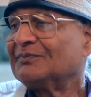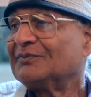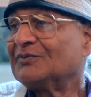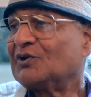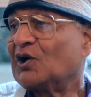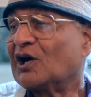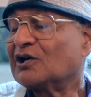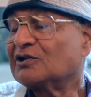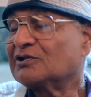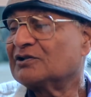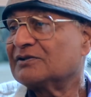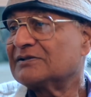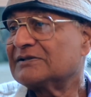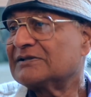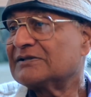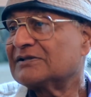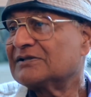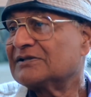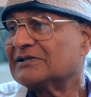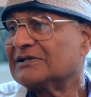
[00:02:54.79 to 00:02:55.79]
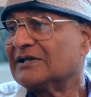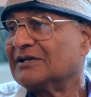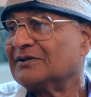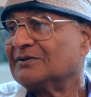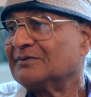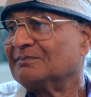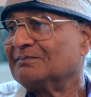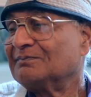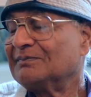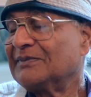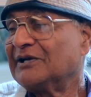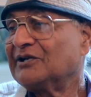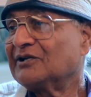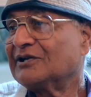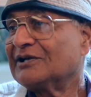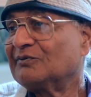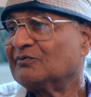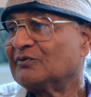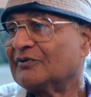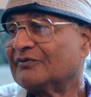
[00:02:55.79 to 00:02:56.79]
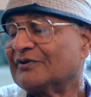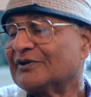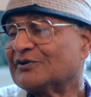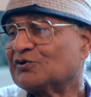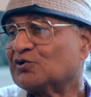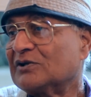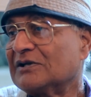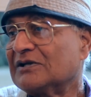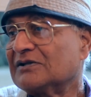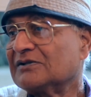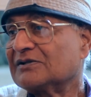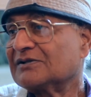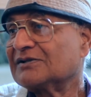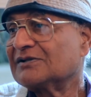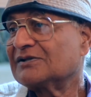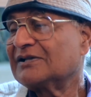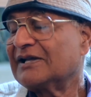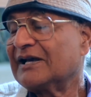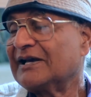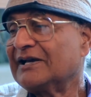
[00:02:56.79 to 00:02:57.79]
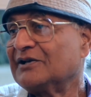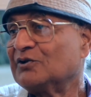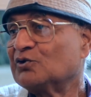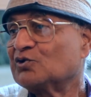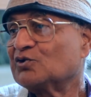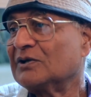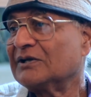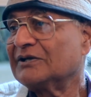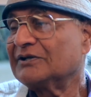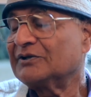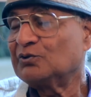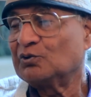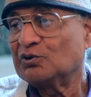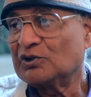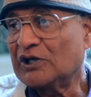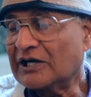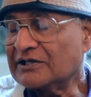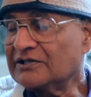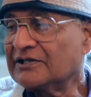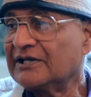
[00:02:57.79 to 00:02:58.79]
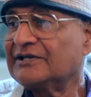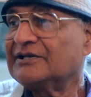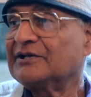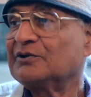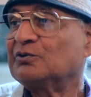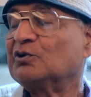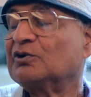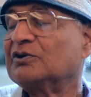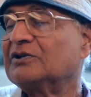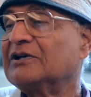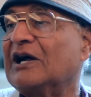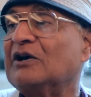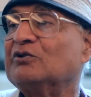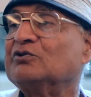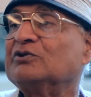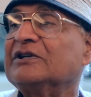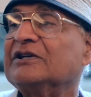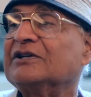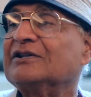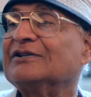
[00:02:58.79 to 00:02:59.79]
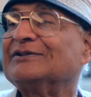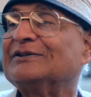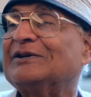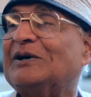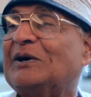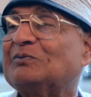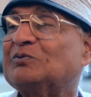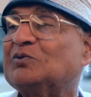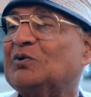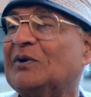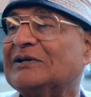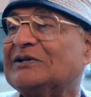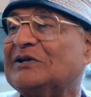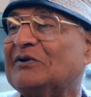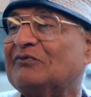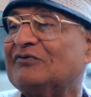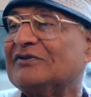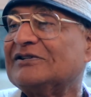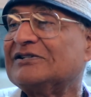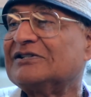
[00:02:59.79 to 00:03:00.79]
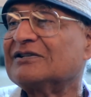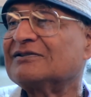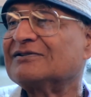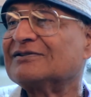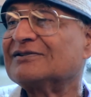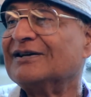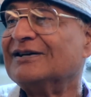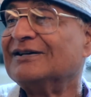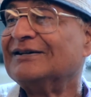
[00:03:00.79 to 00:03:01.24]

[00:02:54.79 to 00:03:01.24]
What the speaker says: doctors and medical professionals, they usually do not get a good grounding of quantum physics,